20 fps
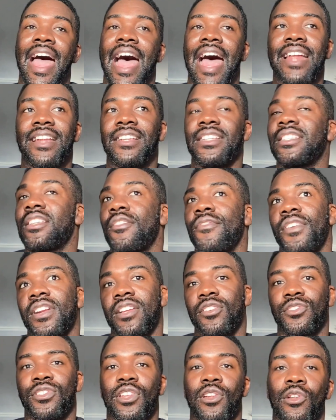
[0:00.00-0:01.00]
And it's so funny
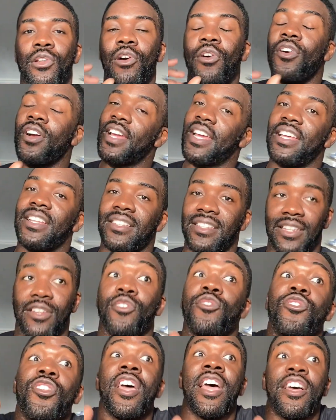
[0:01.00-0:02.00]
because the longer
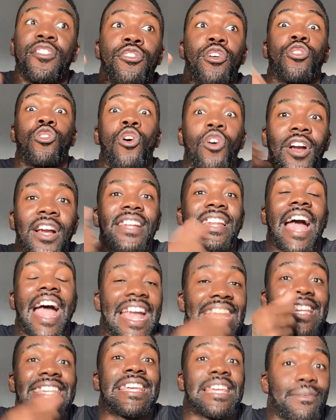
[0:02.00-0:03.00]
that
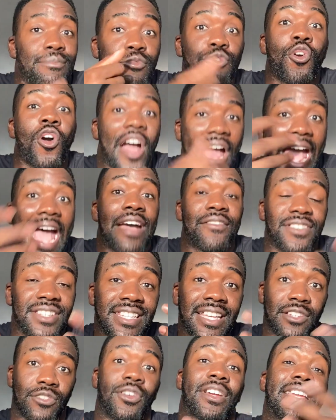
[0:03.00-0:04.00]
I keep not having
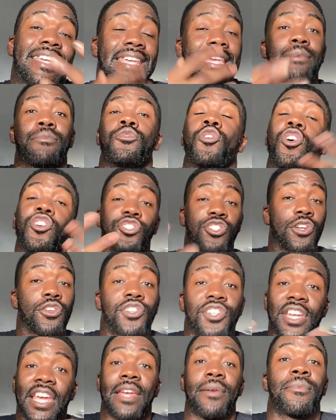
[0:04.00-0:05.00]
sex, or I keep not
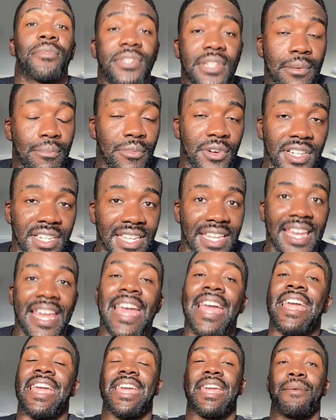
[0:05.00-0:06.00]
associating with somebody,
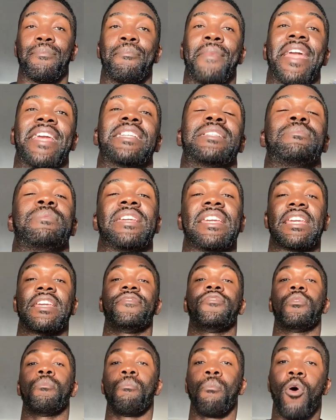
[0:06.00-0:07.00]
it makes me
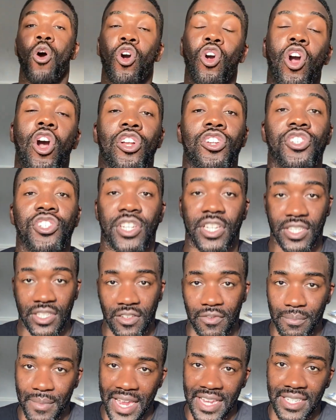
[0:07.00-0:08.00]
even more conscious
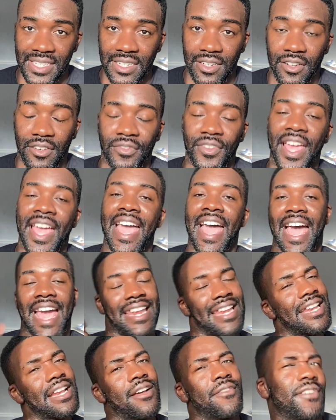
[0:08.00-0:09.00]
of myself. And
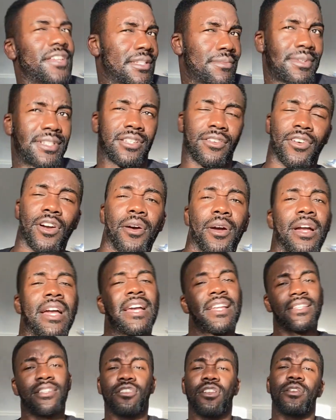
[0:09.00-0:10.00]
then I think to myself, oh,
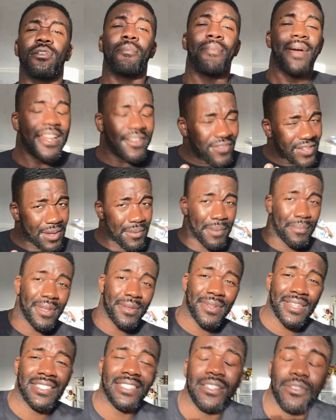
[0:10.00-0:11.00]
do you know the bad thing about
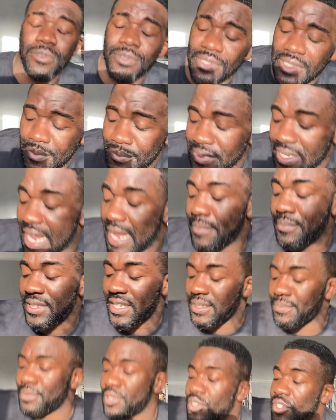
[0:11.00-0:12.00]
being single sometimes?
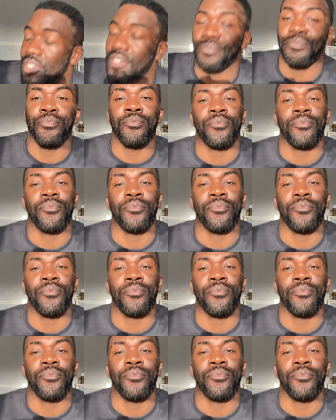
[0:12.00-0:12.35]
Is because